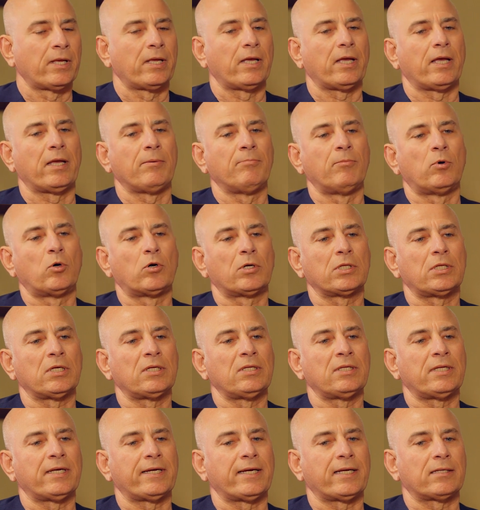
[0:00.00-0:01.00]
And more
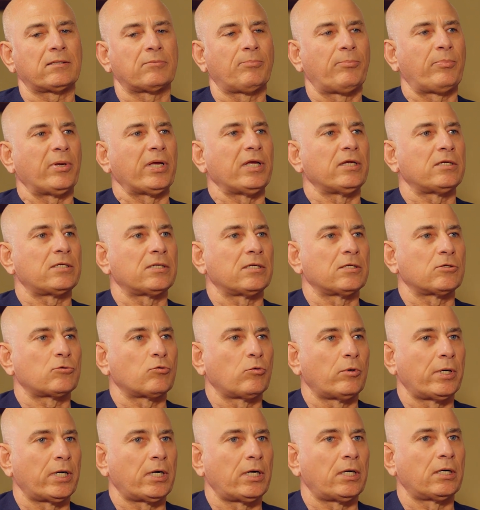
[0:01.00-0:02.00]
than that, patients
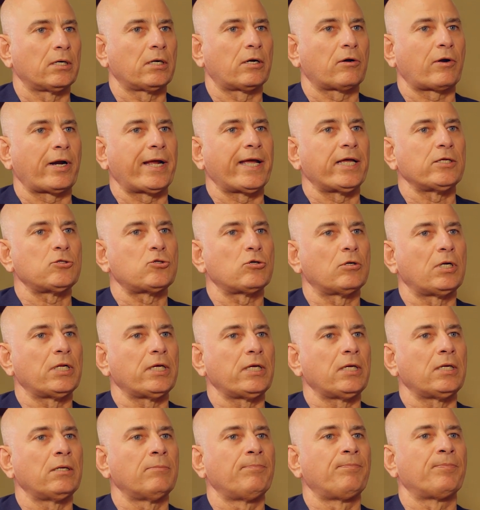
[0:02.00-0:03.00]
were
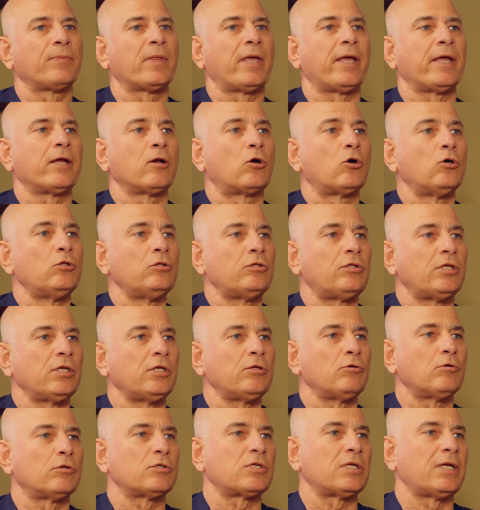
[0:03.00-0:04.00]
gradually and
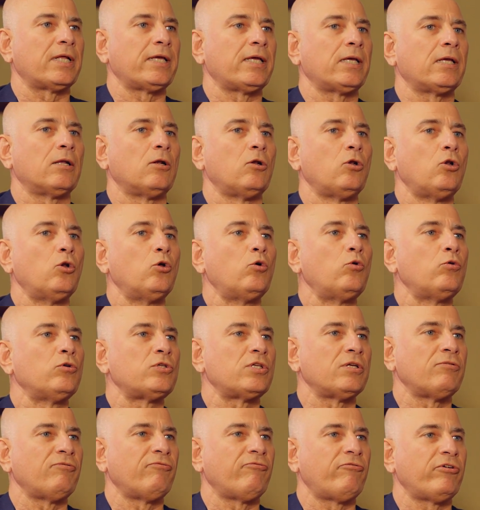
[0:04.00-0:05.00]
continuously
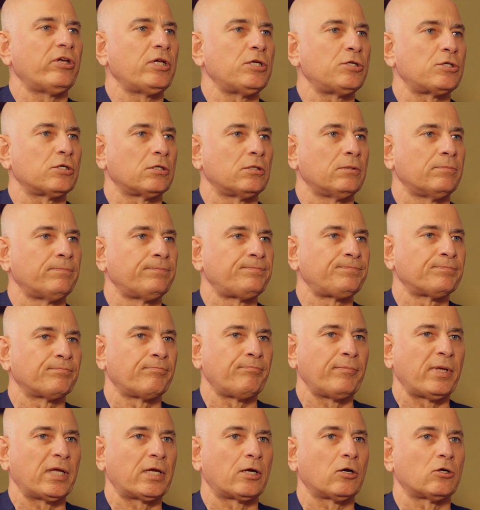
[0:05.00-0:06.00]
losing vision
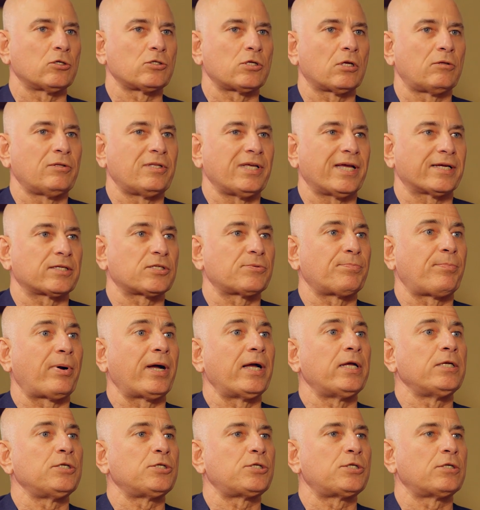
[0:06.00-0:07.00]
because of the
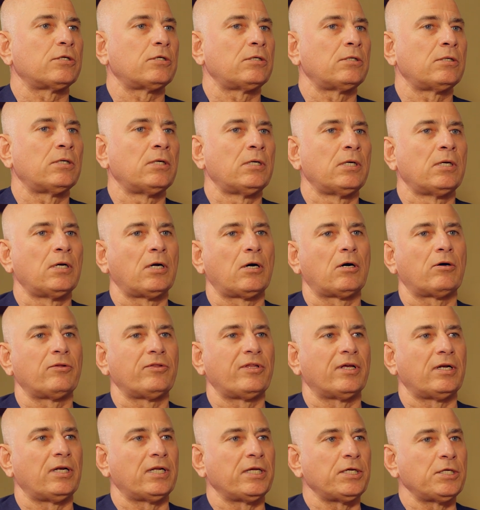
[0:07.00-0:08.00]
expansion of
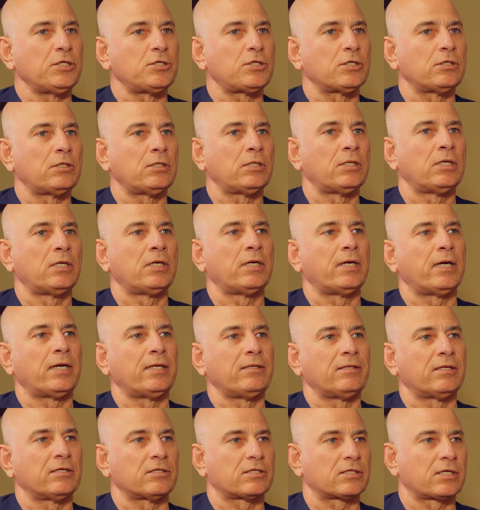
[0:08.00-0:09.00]
the lesion
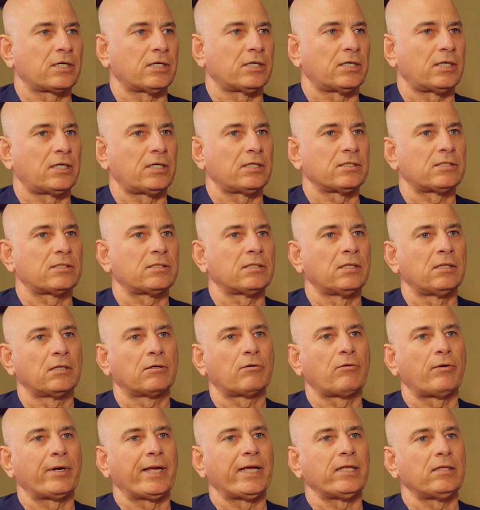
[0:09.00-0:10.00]
and the scars
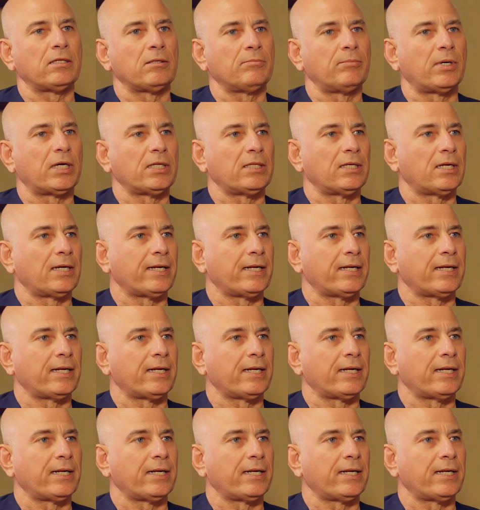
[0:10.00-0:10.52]
created by the